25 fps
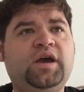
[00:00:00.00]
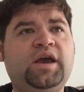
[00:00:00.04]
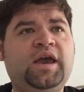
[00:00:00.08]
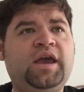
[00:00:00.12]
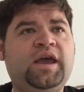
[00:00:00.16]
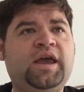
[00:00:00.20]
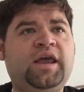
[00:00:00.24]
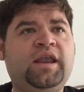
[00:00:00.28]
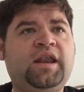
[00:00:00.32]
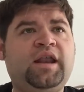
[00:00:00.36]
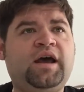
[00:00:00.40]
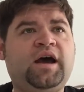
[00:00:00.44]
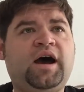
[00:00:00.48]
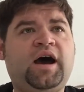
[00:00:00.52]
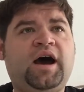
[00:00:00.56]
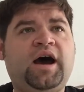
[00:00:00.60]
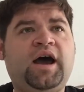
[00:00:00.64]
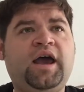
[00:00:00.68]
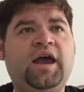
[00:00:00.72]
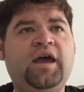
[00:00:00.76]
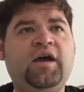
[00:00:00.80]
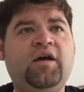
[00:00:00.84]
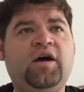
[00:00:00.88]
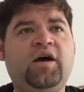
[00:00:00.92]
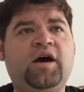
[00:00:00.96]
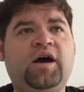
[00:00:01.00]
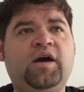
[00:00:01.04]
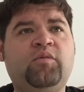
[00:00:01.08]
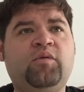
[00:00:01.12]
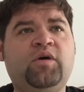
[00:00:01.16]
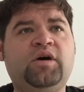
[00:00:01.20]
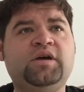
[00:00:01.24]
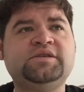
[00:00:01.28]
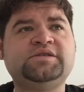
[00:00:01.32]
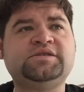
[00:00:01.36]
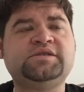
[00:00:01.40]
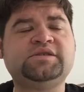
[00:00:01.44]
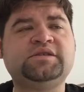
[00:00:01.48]
And I
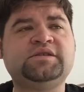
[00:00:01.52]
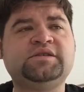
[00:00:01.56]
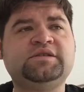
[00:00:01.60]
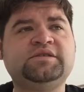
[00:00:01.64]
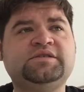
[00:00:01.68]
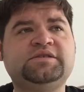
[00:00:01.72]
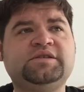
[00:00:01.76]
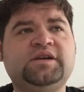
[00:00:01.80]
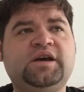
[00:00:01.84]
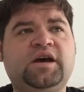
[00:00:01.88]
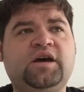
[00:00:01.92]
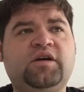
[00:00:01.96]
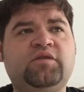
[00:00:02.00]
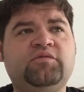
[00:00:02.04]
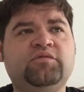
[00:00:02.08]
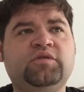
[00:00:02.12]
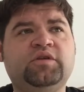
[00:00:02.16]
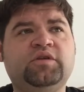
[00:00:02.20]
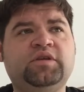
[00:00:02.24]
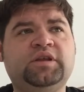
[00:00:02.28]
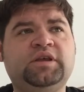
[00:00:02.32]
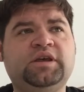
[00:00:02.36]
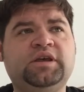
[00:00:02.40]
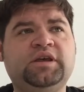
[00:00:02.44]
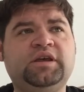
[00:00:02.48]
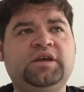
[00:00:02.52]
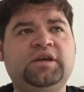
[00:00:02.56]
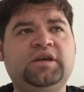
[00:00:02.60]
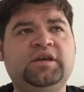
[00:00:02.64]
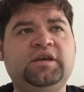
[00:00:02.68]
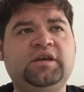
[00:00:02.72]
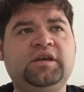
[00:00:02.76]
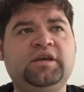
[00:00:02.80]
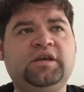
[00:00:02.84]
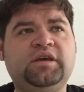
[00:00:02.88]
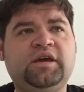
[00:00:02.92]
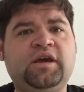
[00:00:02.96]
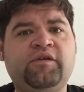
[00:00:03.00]
wasn't
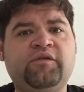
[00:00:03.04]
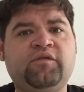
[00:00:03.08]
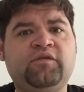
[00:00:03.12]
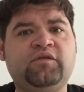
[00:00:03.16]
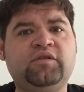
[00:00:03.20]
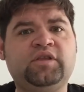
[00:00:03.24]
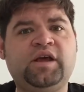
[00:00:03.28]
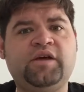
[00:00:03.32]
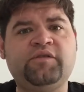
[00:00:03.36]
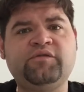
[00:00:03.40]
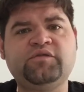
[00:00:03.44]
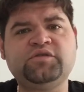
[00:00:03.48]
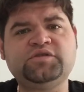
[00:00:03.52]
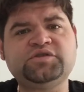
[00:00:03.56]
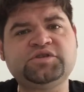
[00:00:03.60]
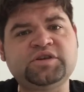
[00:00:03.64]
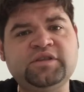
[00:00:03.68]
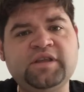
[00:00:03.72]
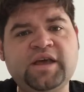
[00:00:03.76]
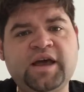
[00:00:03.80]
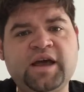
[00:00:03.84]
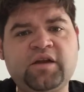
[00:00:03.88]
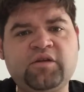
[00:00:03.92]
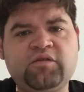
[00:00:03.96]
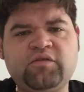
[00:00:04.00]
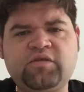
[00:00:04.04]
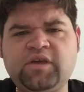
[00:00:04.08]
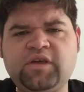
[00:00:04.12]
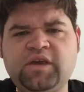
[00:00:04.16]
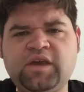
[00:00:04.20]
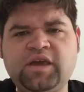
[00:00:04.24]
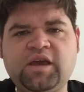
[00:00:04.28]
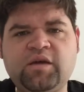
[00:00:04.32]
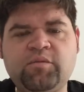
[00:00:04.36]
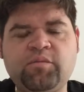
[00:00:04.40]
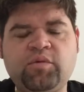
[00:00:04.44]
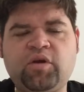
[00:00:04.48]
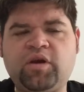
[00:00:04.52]
really ever leveraging that or
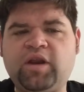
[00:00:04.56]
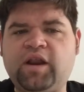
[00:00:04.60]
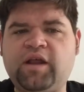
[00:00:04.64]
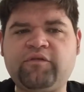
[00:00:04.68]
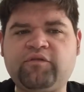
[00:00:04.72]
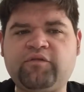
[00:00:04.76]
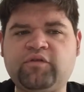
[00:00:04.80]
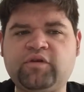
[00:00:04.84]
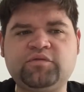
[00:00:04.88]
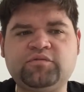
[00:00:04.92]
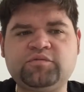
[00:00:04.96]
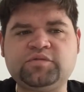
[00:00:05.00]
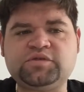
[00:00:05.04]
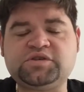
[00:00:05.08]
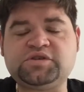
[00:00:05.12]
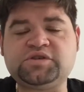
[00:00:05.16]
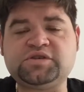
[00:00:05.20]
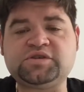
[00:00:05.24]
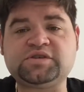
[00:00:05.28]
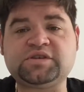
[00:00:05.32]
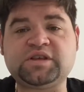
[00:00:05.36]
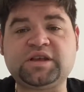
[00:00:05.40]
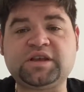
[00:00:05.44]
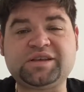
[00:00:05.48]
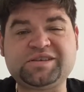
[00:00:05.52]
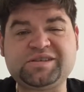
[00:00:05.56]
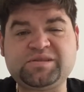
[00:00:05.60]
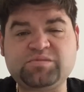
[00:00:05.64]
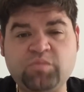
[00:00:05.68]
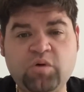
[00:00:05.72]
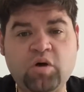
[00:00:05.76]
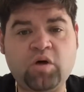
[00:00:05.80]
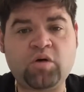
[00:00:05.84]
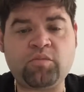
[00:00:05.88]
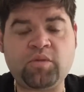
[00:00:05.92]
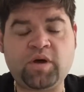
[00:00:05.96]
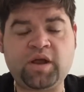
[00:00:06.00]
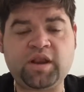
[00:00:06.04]
thinking about it ever. It was just like
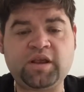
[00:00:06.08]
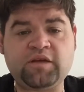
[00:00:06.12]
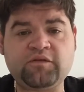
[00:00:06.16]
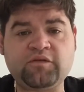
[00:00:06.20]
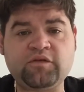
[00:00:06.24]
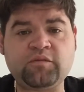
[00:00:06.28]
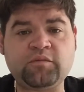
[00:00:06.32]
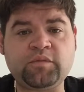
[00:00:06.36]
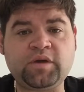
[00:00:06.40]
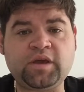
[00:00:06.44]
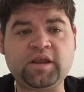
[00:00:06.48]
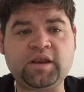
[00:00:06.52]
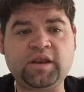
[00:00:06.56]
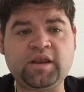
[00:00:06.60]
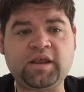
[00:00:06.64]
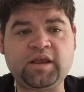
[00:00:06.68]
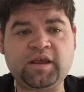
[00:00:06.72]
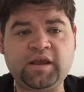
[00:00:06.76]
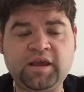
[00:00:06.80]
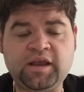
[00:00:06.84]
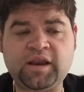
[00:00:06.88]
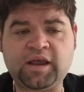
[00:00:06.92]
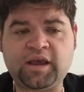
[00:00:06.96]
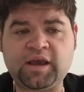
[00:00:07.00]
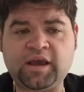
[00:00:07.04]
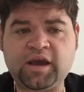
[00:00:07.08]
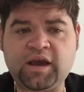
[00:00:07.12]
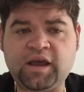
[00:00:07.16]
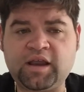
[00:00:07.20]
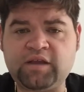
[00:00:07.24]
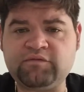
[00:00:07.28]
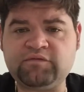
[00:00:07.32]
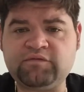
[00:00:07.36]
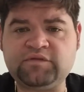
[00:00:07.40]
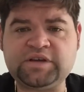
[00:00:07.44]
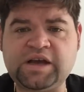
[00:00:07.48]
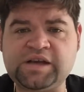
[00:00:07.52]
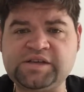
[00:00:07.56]
small money for me, and I kind
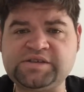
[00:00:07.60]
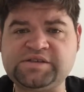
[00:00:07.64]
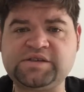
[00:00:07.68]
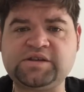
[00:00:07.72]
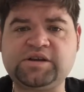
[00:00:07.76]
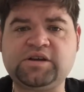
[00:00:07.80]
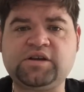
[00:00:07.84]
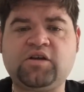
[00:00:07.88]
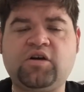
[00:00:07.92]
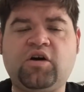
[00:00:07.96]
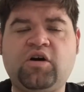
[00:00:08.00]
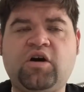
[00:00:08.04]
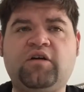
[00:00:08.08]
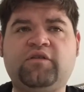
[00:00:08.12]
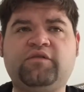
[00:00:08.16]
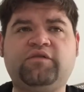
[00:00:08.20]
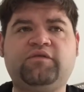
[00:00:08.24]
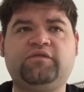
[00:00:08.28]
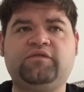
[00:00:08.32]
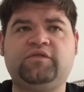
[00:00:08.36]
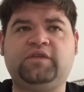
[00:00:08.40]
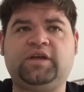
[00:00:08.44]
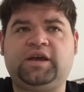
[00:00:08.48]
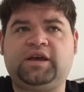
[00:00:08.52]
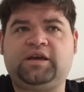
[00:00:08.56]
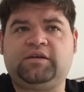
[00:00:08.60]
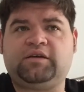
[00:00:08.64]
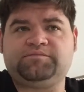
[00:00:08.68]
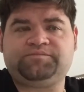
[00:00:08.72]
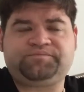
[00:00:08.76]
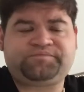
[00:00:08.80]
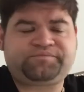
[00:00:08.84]
of dusted it off. Like,